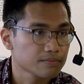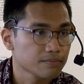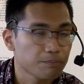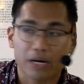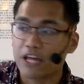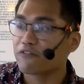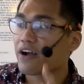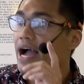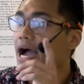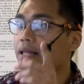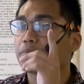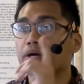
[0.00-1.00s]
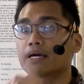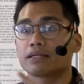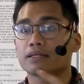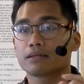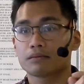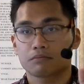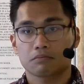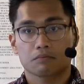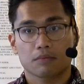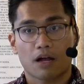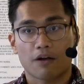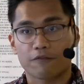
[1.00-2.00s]
But if I had been
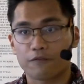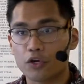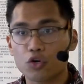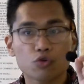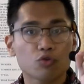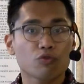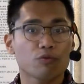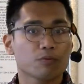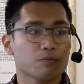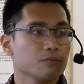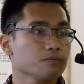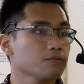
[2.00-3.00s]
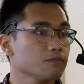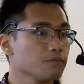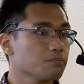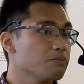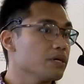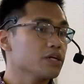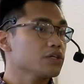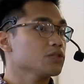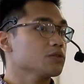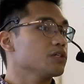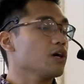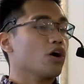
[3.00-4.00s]
a few
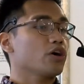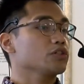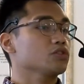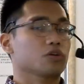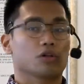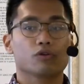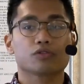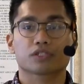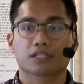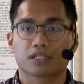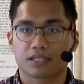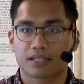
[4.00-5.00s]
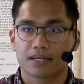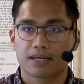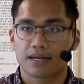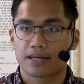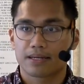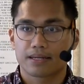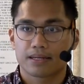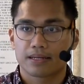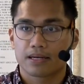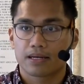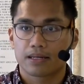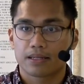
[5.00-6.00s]
meters, yards closer,
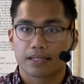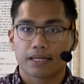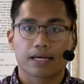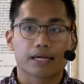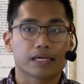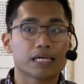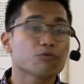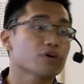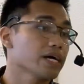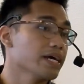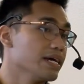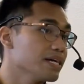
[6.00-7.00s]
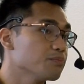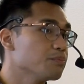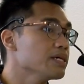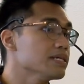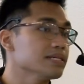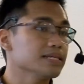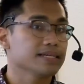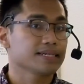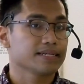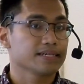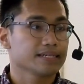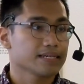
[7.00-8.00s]
he would have hit me
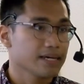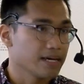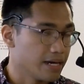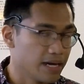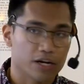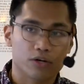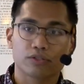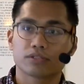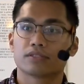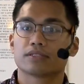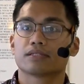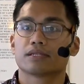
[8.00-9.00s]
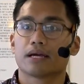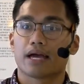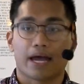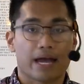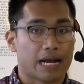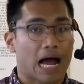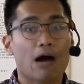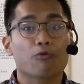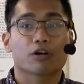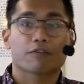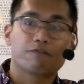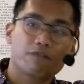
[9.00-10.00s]
head on. And I
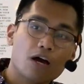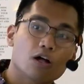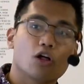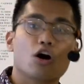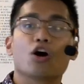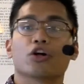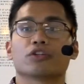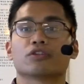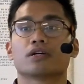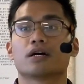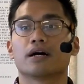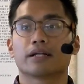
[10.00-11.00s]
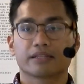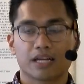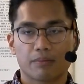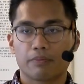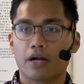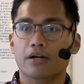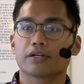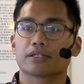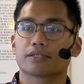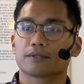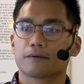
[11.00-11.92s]
would have fell on that barrier.